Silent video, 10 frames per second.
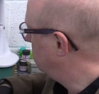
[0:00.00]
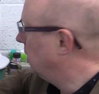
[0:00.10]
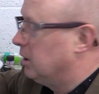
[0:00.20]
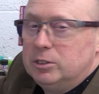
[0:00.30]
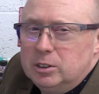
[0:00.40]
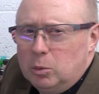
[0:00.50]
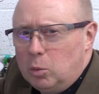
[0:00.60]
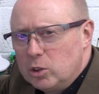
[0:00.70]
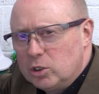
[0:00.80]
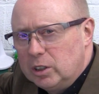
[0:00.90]
you know do a
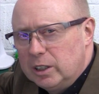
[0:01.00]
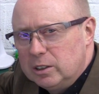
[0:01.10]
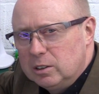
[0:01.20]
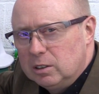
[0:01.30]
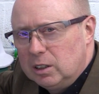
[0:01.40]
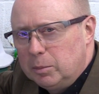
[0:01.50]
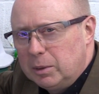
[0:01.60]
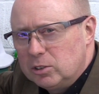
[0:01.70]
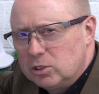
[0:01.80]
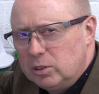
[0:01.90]
wash on it, do a little
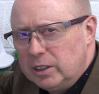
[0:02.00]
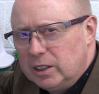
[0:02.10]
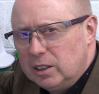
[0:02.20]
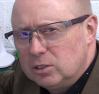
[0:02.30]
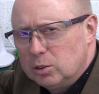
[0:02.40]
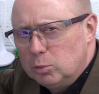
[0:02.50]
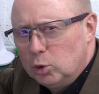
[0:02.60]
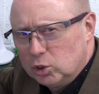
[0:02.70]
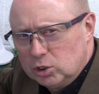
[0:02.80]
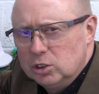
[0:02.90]
bit of streaking and some
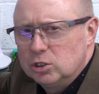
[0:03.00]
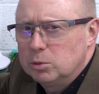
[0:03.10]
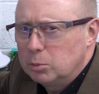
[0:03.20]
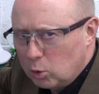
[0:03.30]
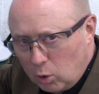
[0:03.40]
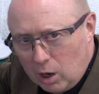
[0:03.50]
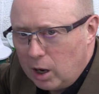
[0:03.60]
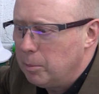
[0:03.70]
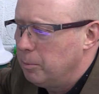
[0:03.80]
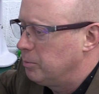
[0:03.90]
rust and some
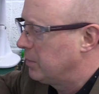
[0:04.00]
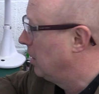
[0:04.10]
grime,